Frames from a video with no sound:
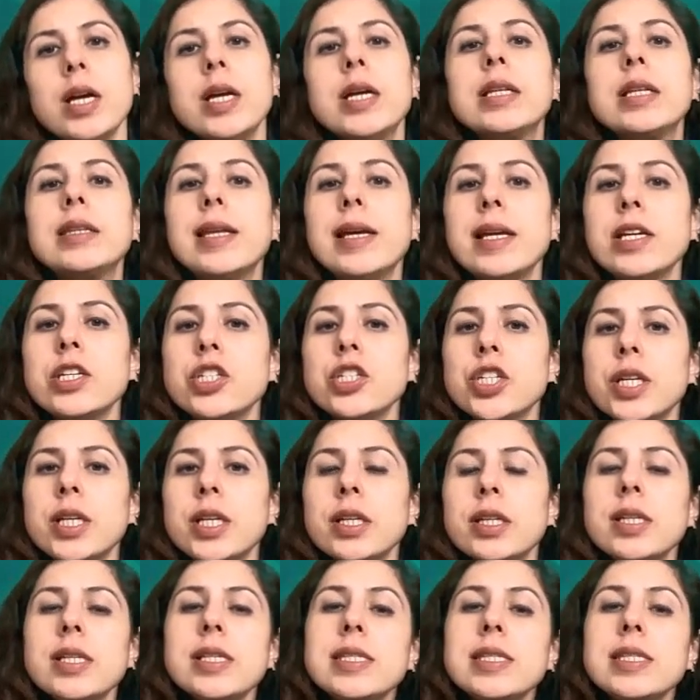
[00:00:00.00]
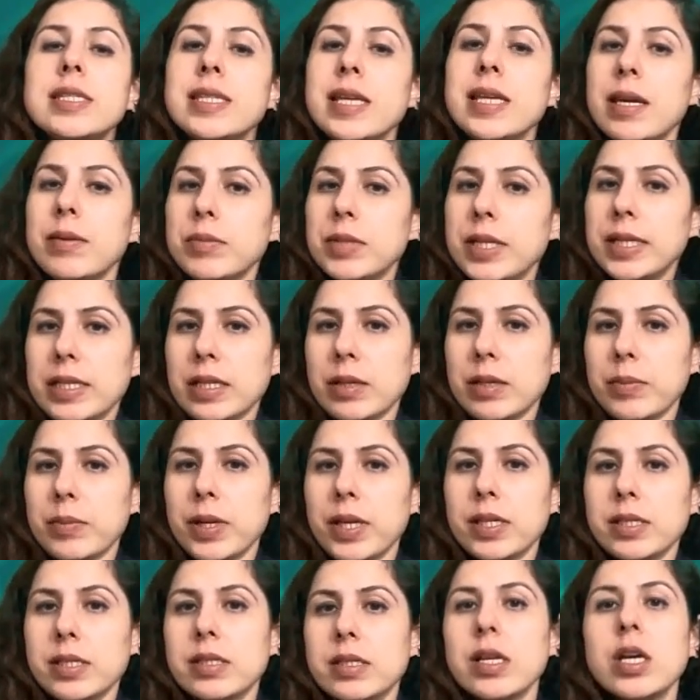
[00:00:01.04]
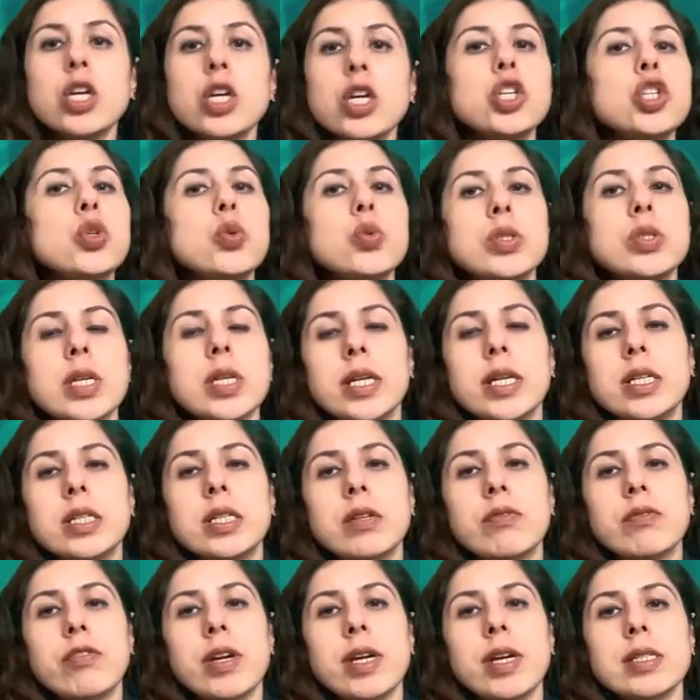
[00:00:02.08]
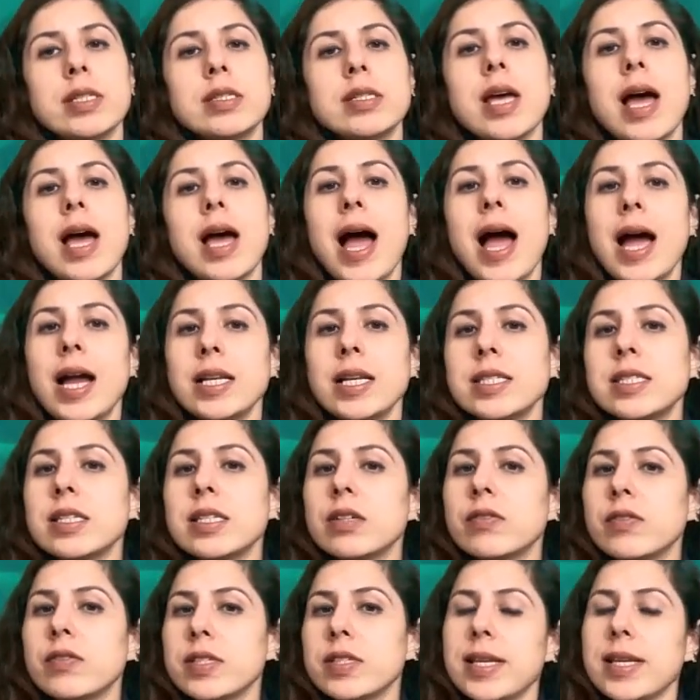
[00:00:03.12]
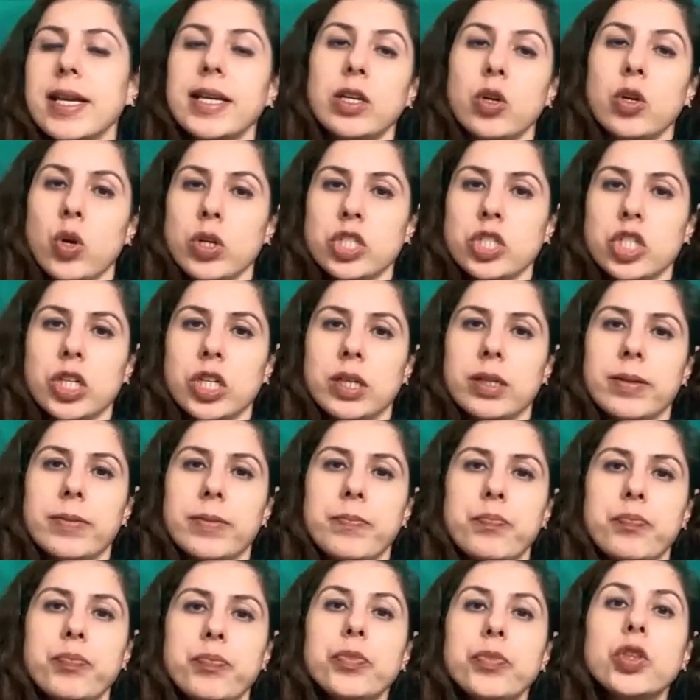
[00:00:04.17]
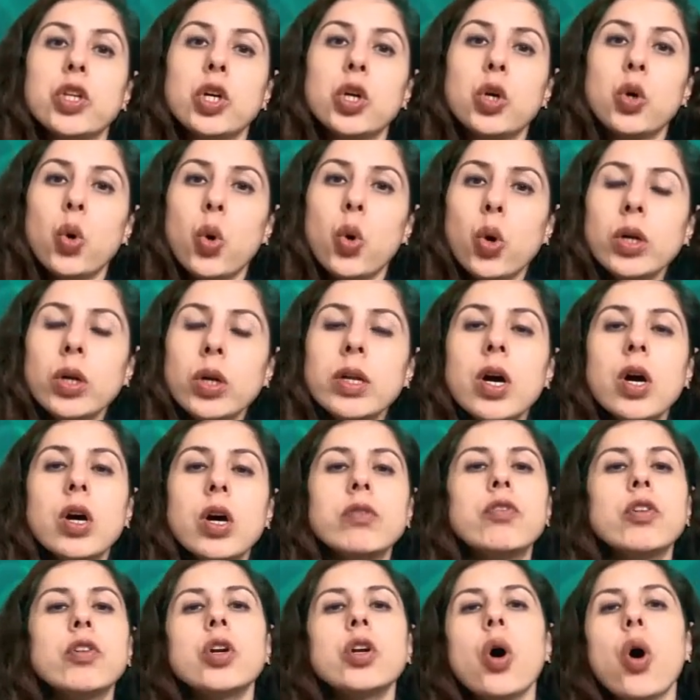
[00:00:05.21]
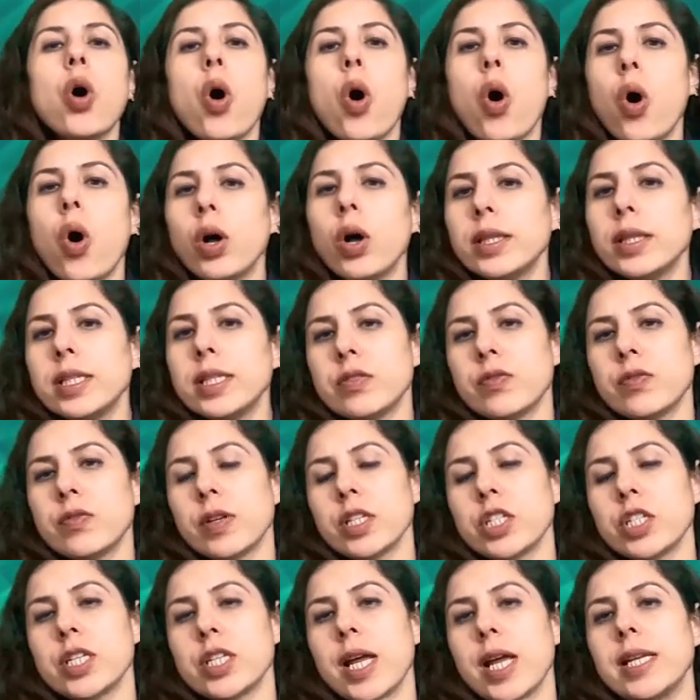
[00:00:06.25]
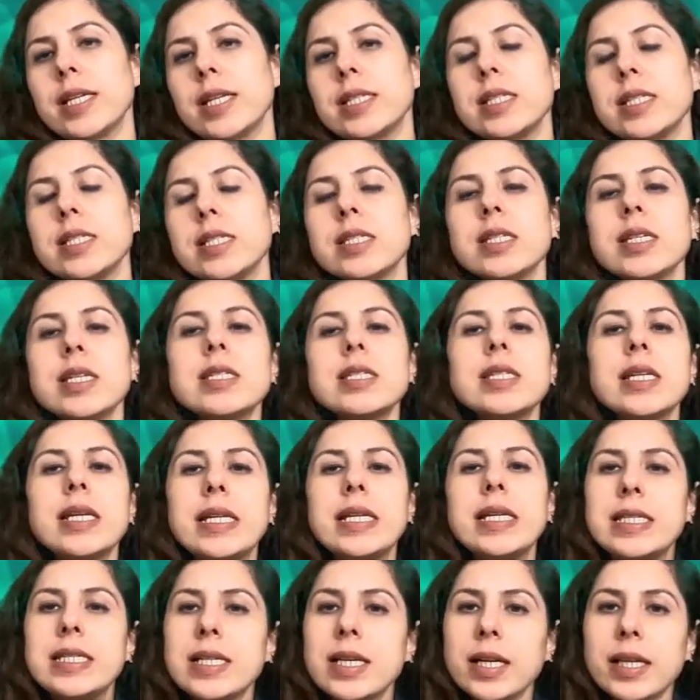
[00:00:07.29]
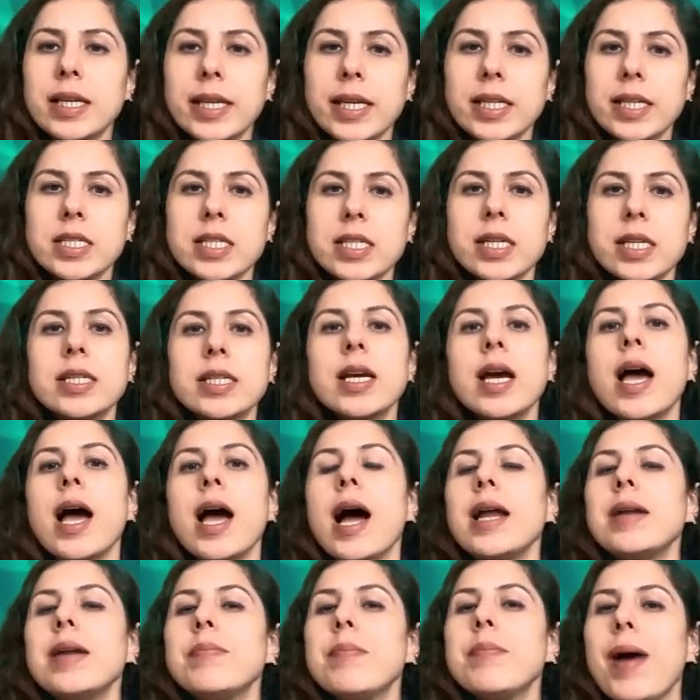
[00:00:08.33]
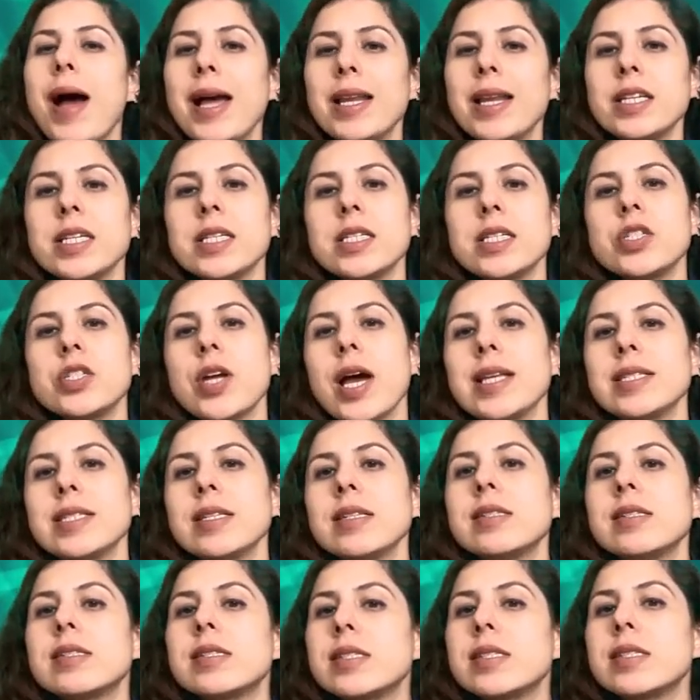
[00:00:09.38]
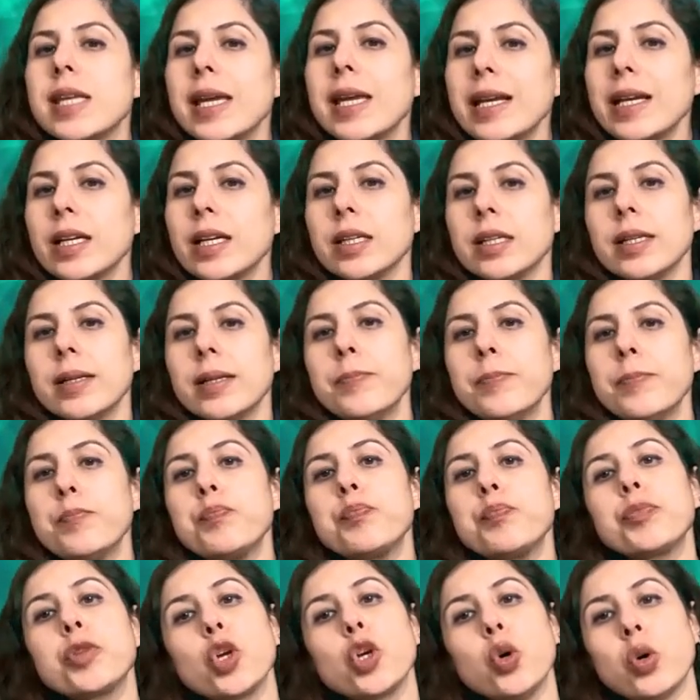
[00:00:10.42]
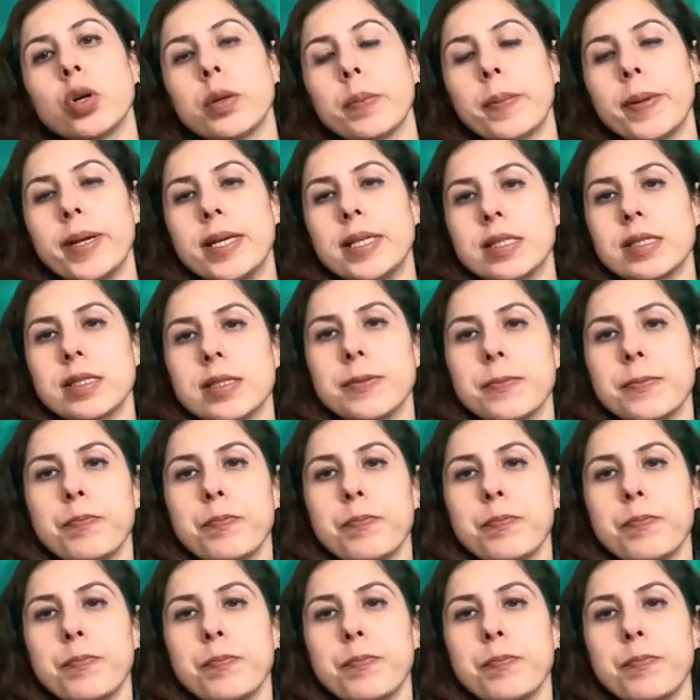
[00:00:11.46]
They share the same database, user interface, and server side logic. The code for all these functionalities is interconnected and managed as a single code base.